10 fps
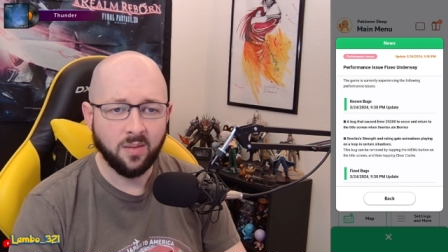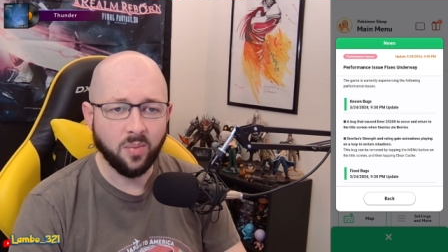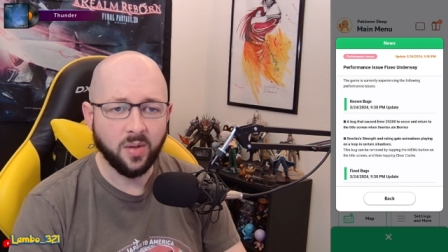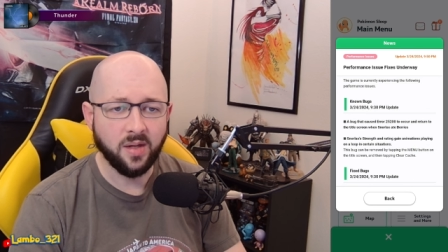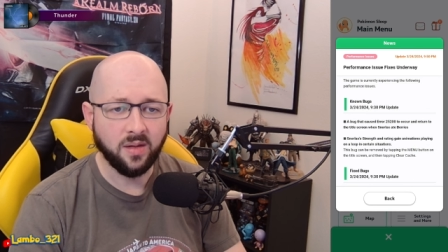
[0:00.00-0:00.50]

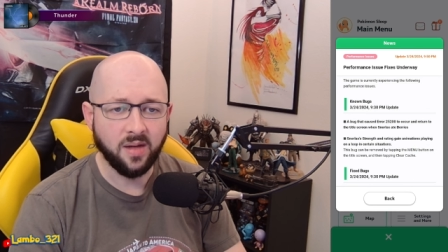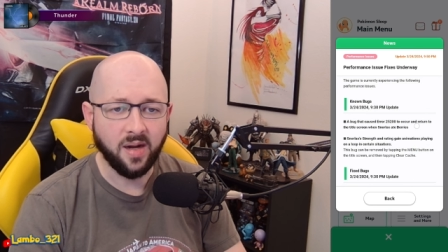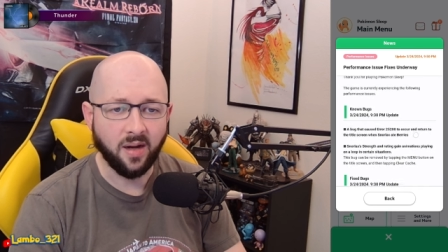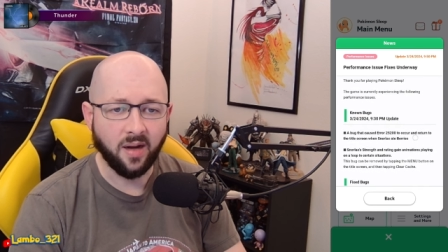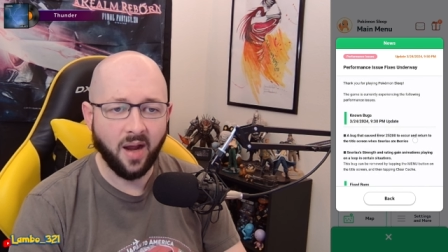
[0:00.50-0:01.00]
But
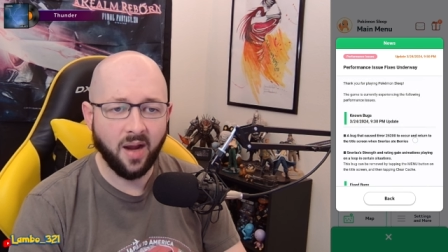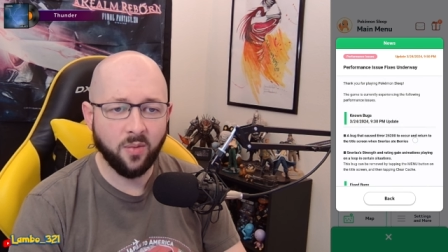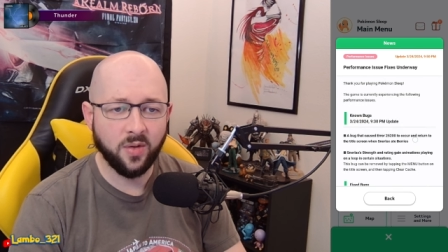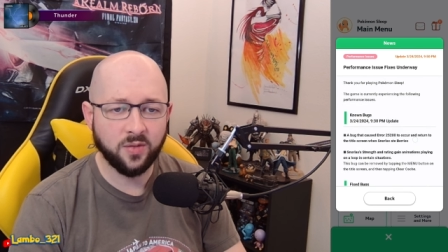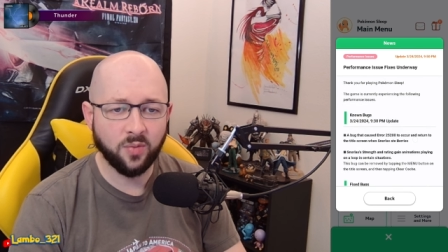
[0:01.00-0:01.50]
yeah, I
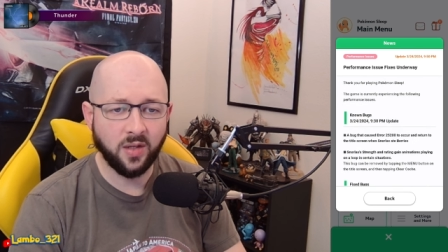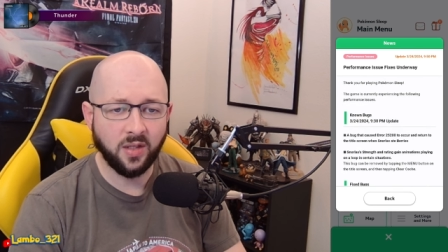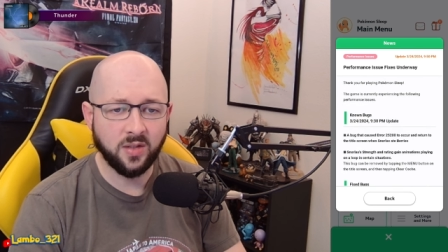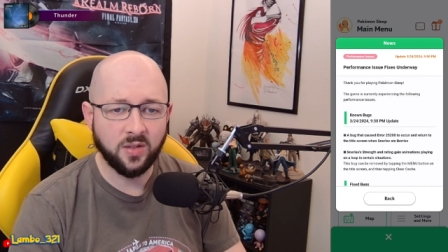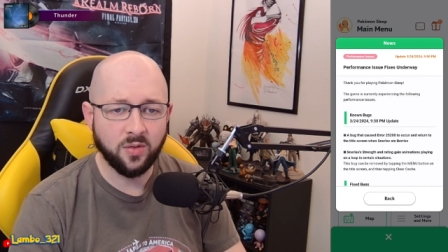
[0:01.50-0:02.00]
was running
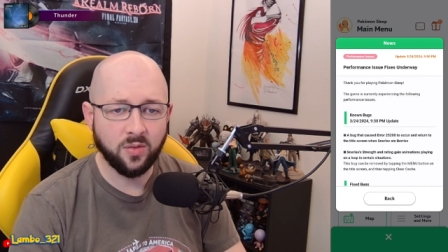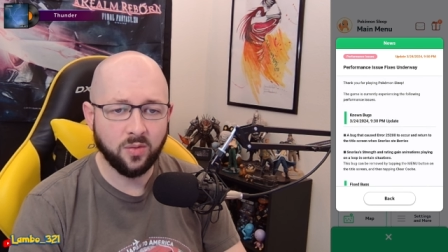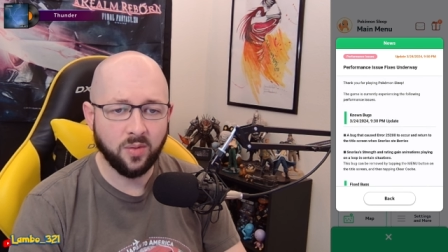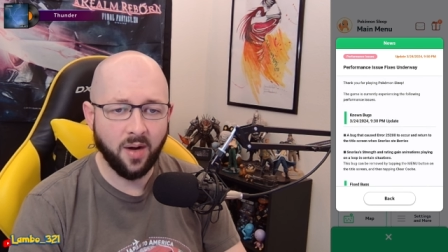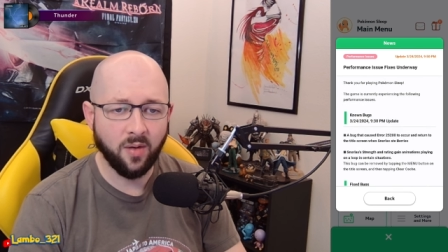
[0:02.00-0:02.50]

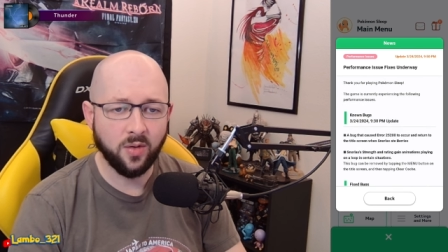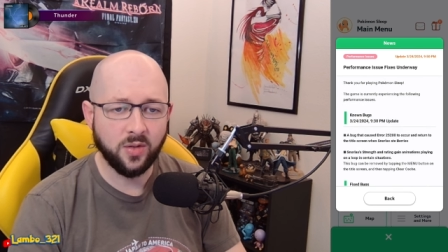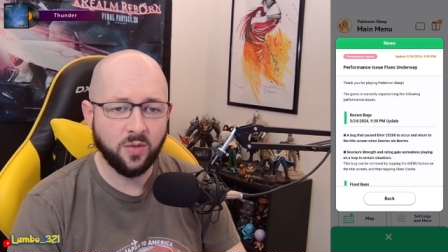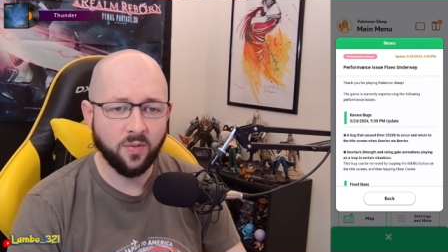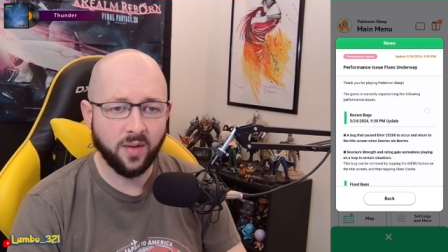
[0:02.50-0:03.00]
into error
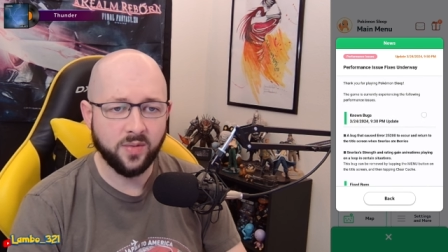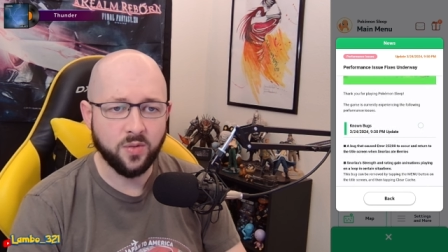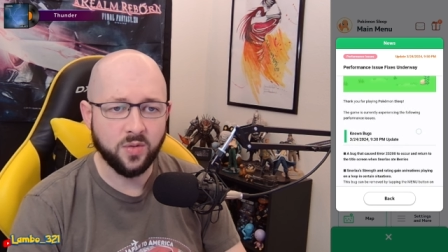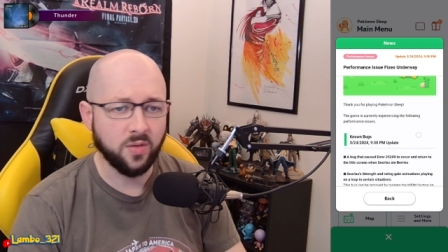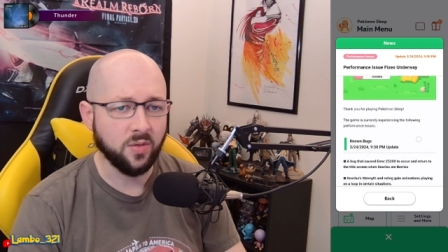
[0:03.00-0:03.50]

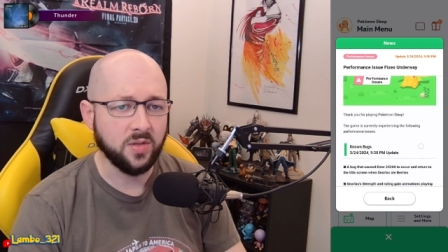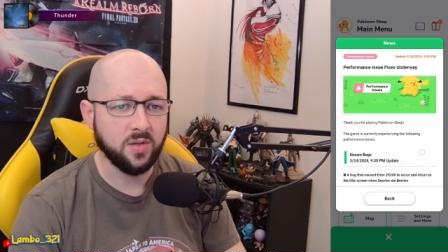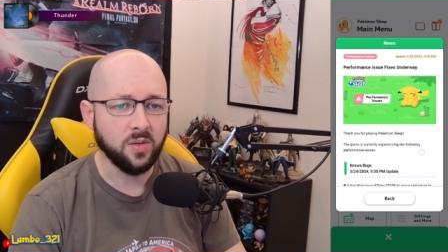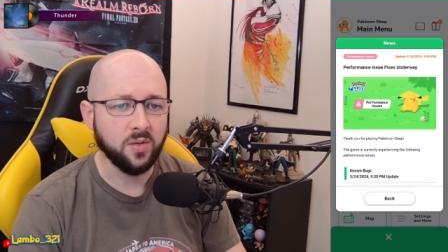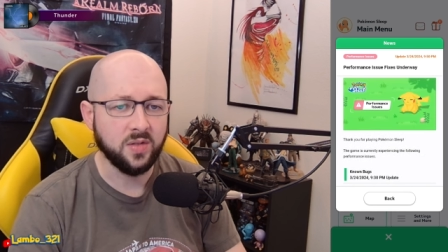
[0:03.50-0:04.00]

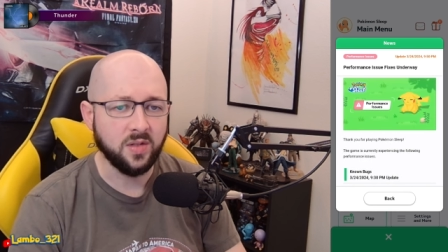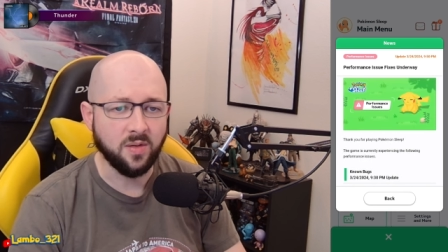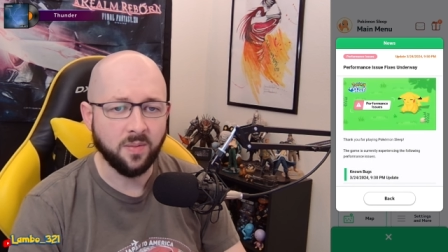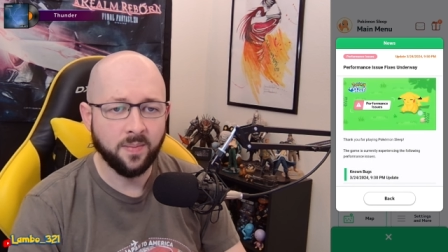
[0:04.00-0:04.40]
25200, so